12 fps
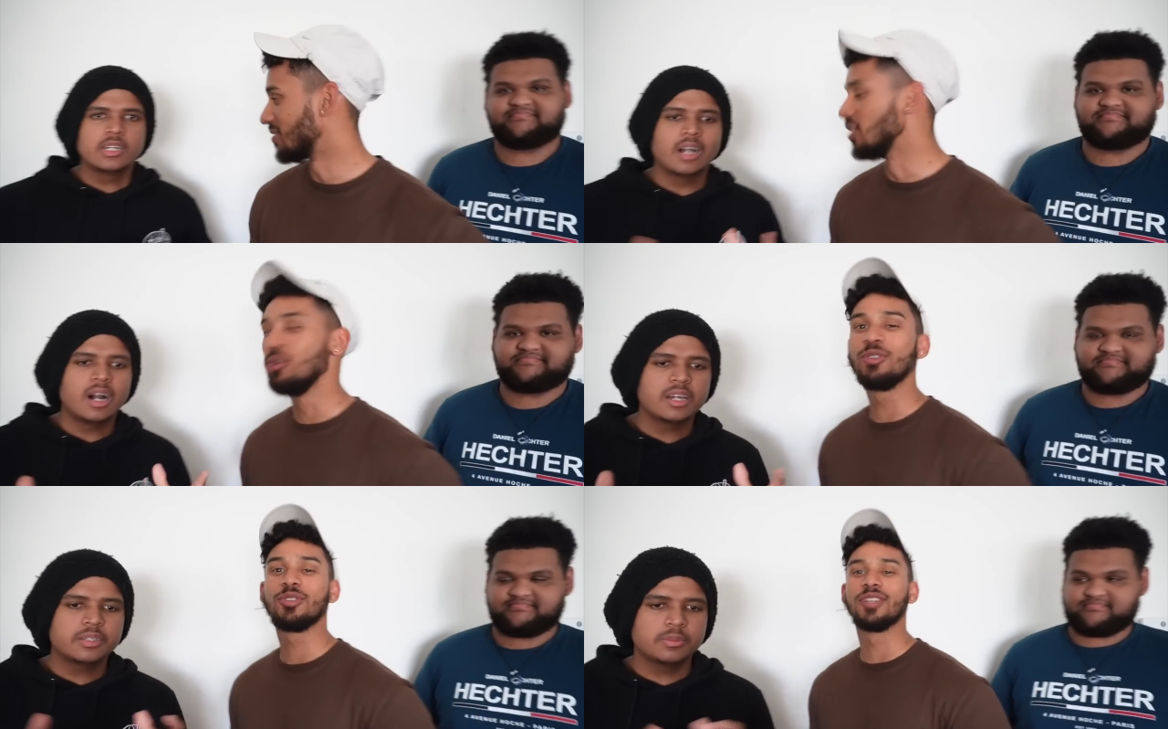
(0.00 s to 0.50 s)

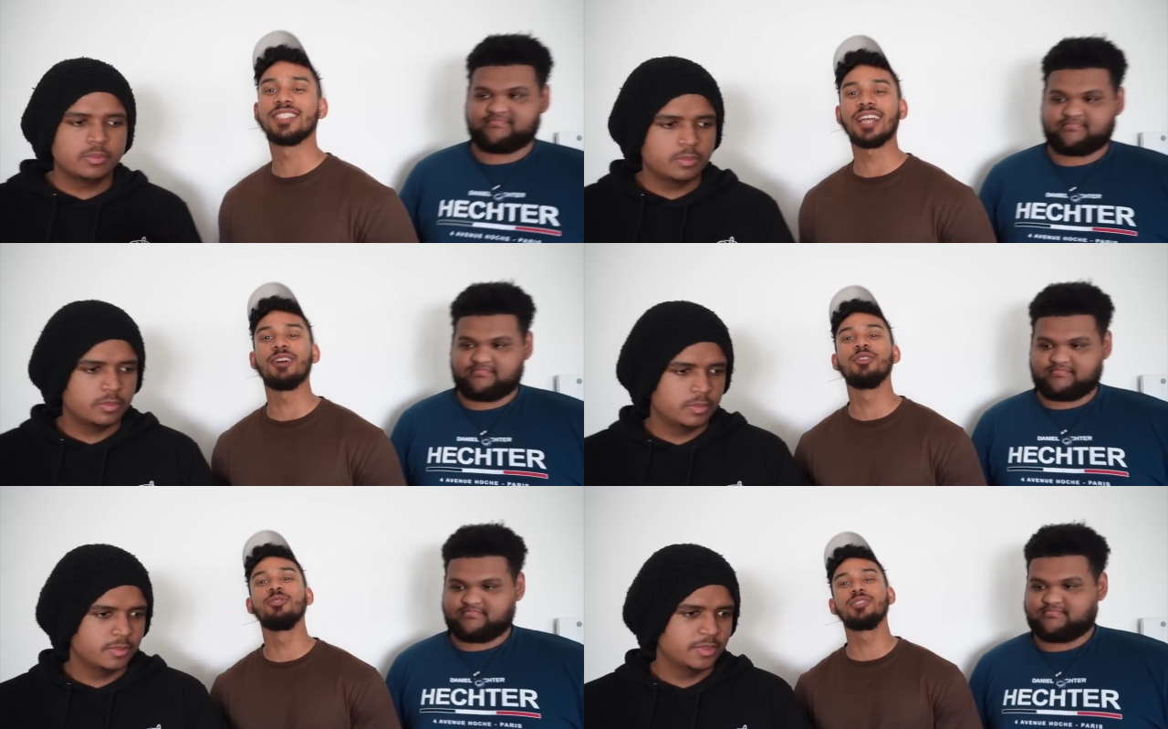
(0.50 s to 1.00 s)
Speaker 1: Guys, this is
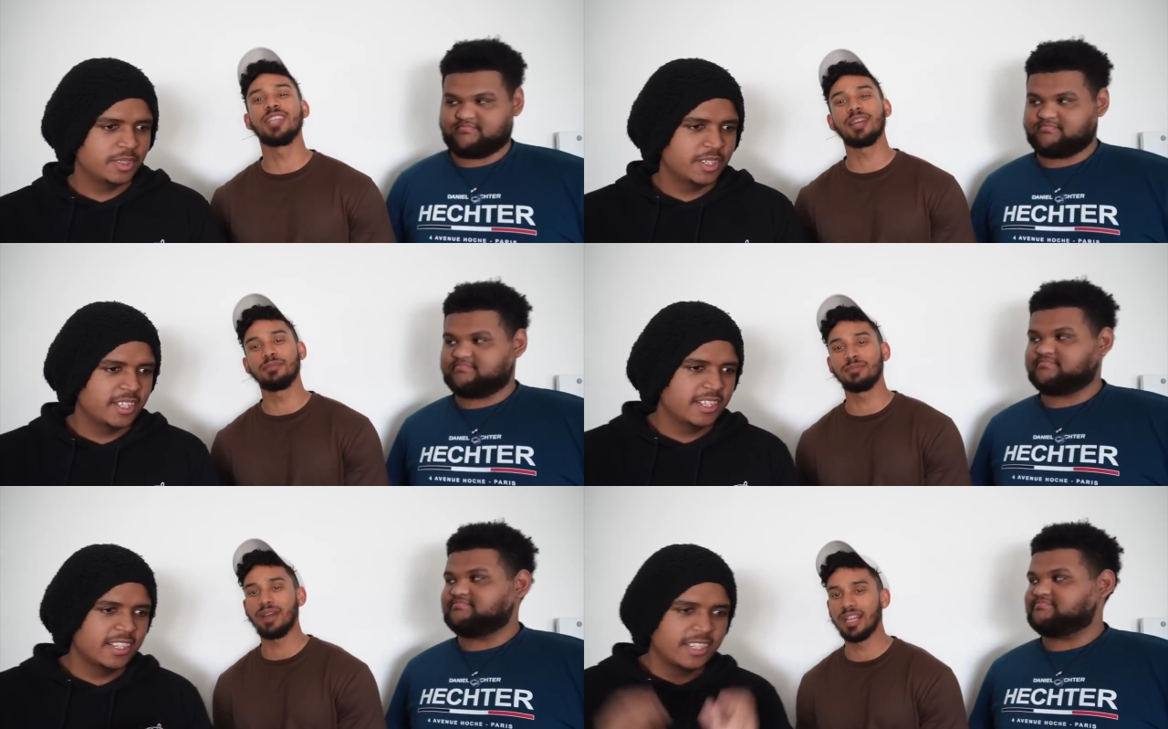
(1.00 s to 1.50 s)
our new
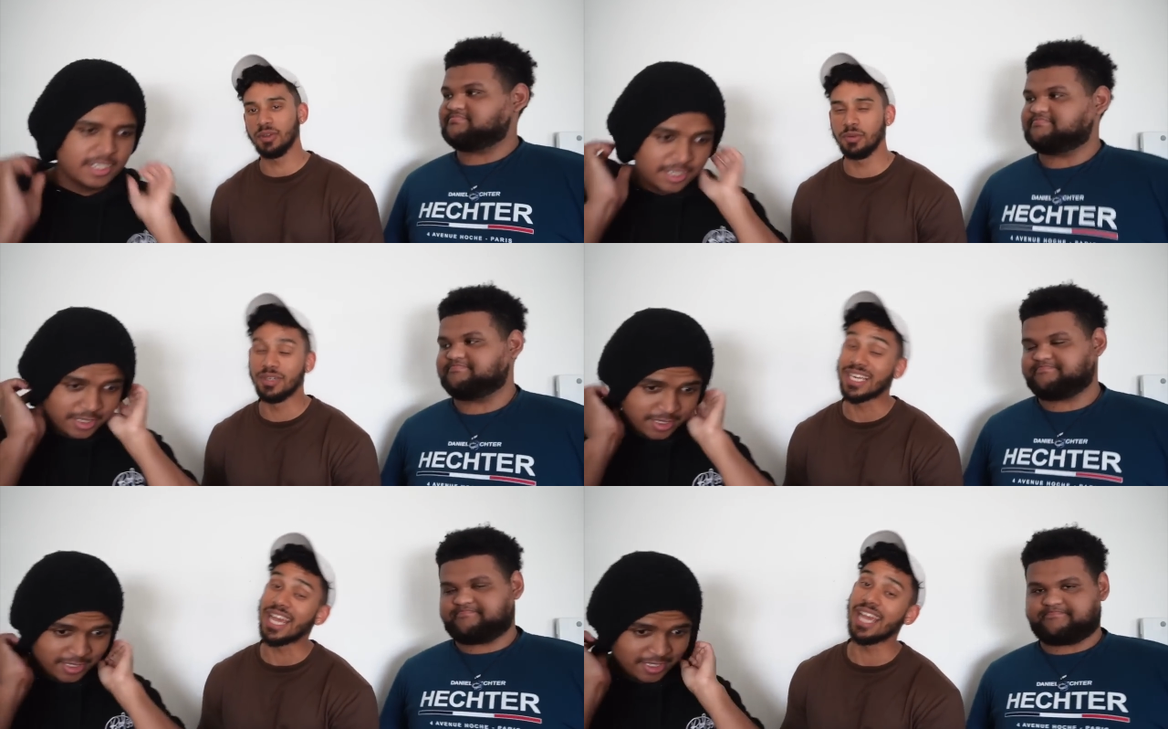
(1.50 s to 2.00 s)
segment, by the way.
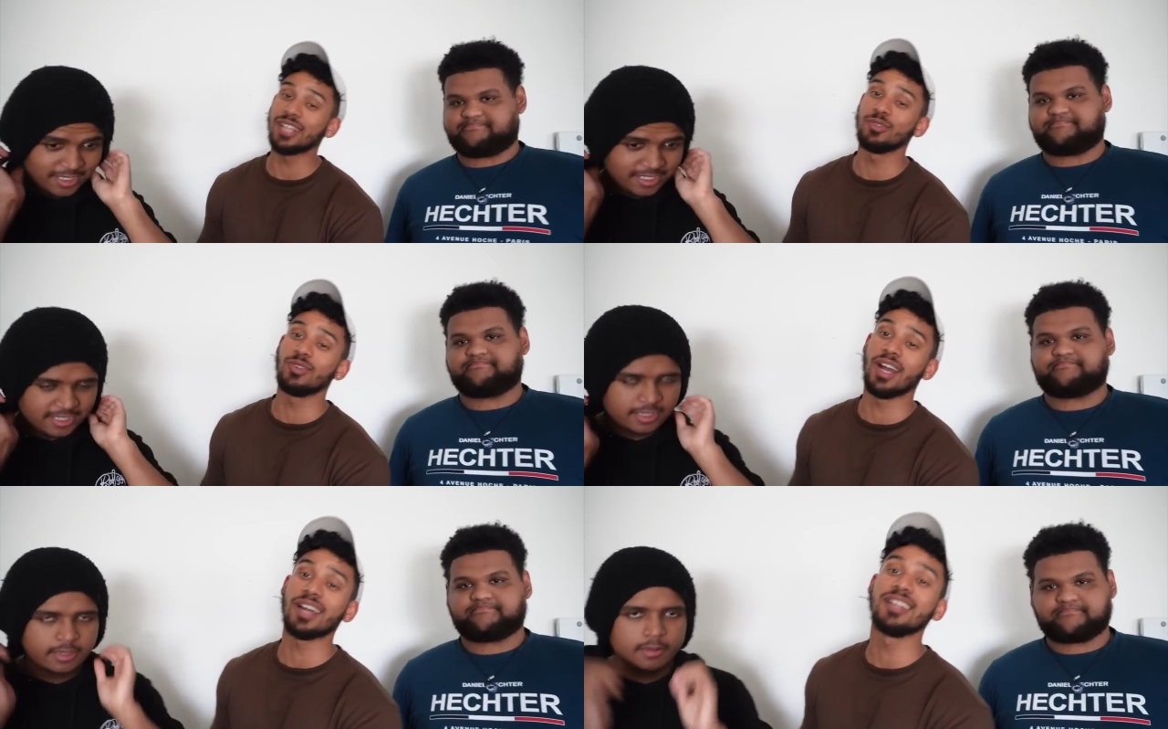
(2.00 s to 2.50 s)
We react to
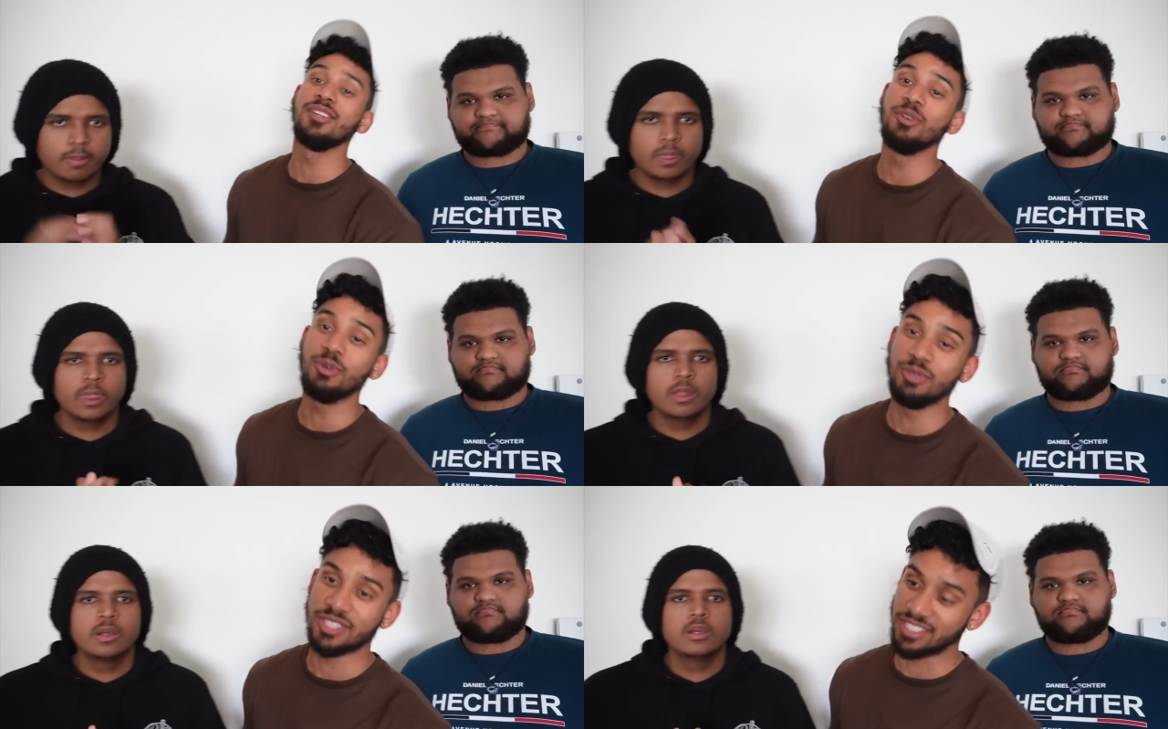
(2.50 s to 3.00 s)
current
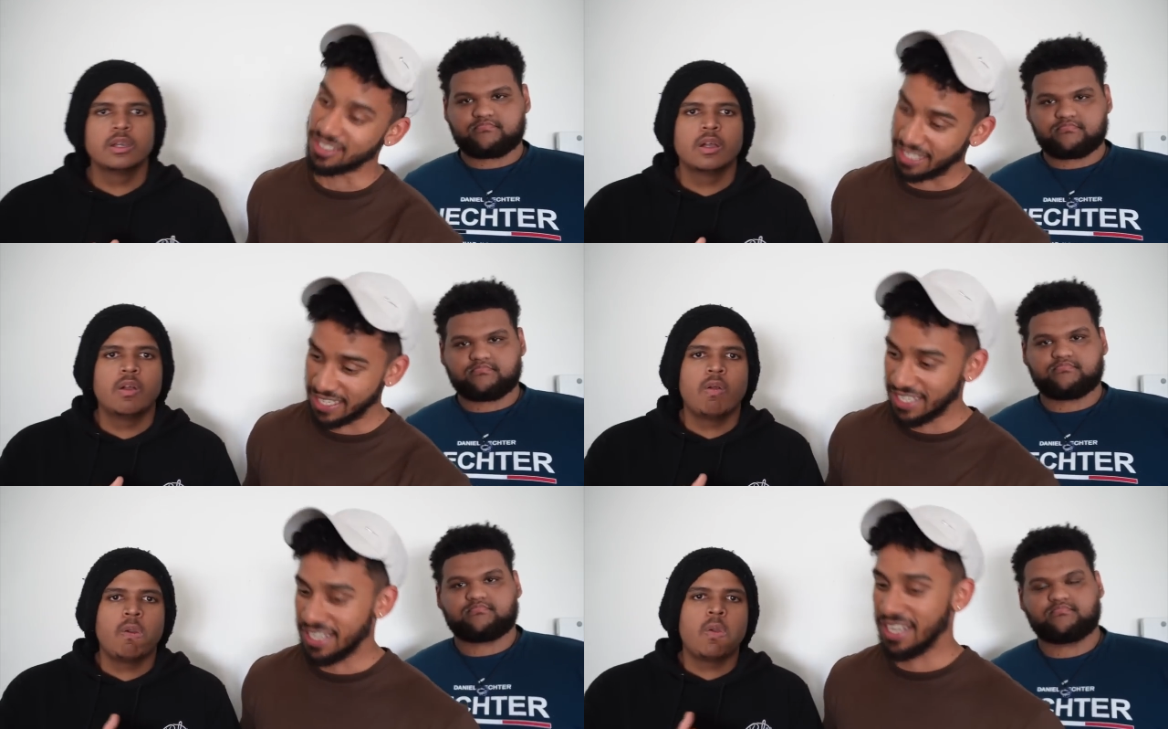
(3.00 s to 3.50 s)
news and
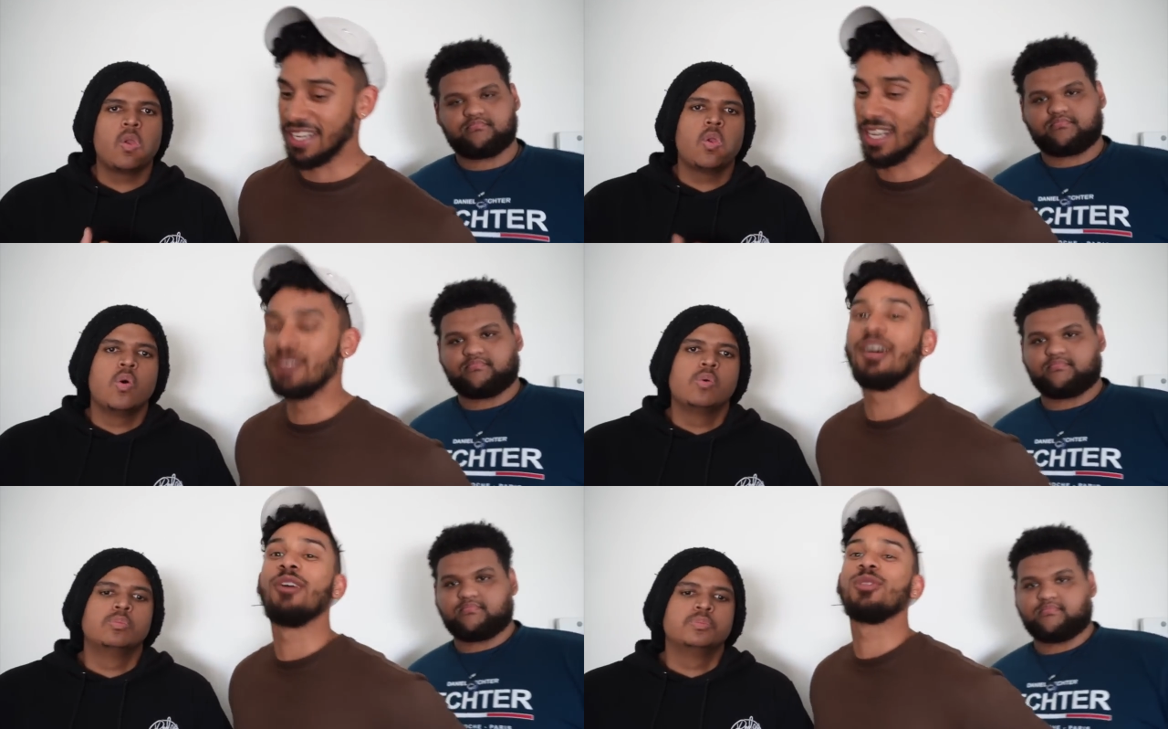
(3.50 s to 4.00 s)

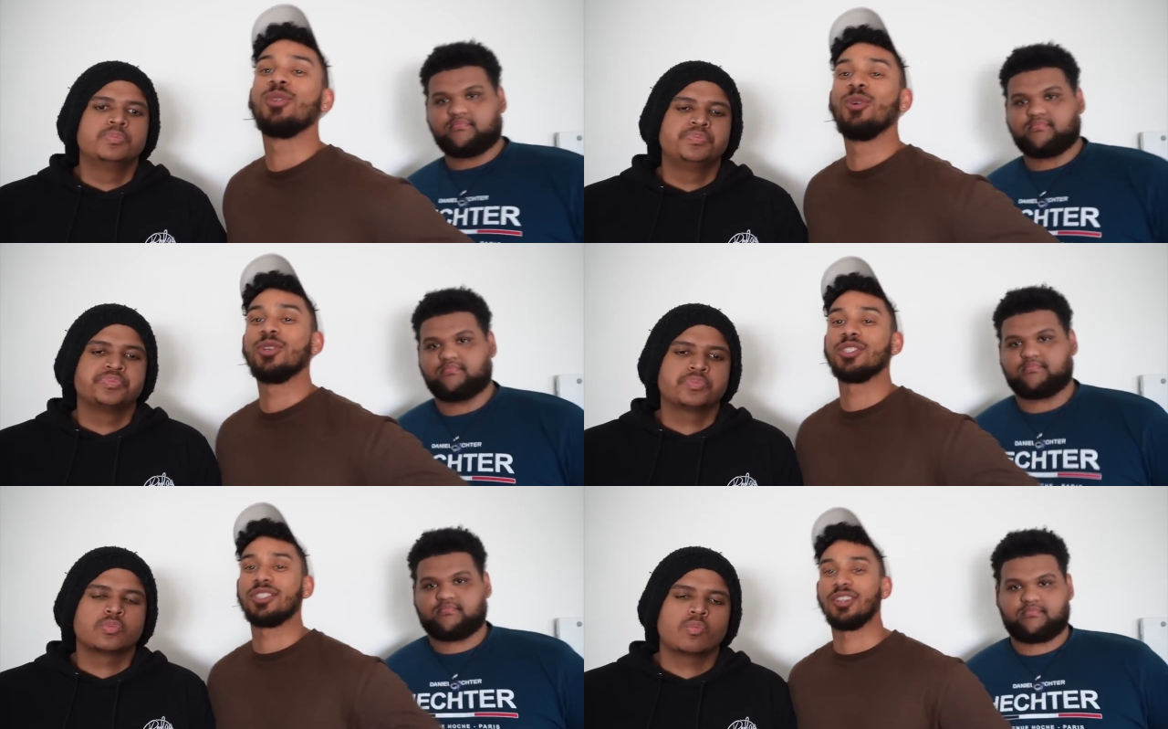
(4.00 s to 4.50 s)
give our
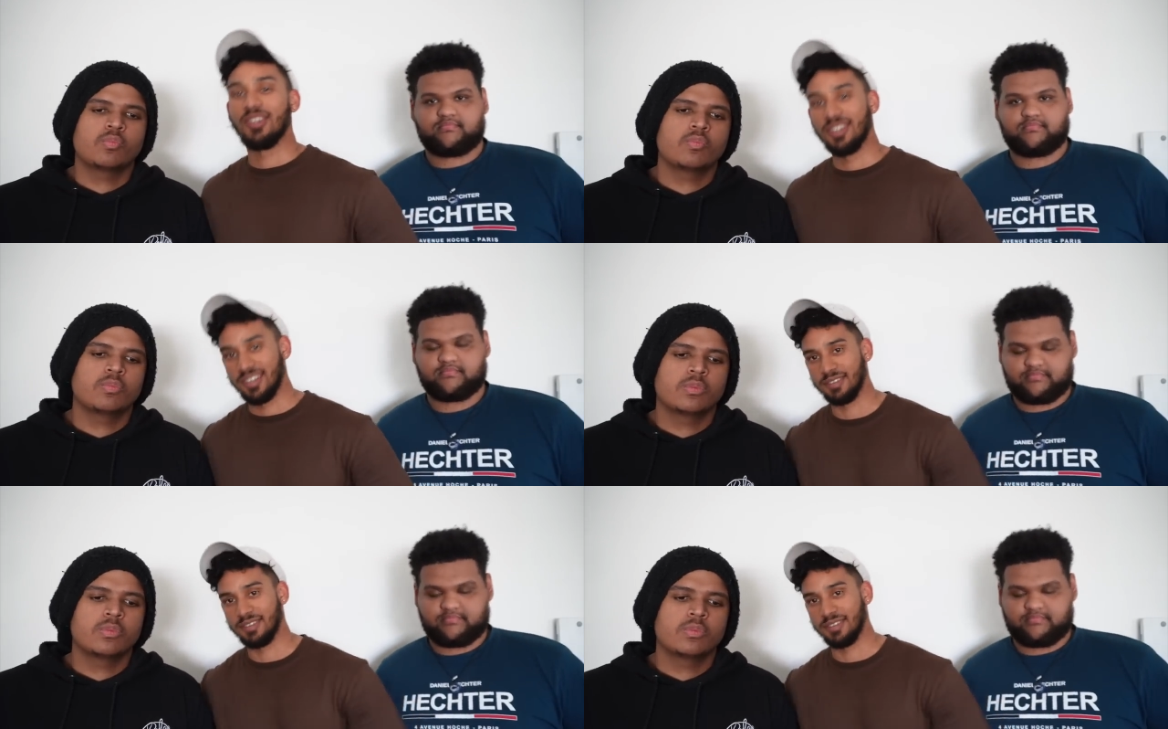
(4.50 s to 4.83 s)
thoughts on,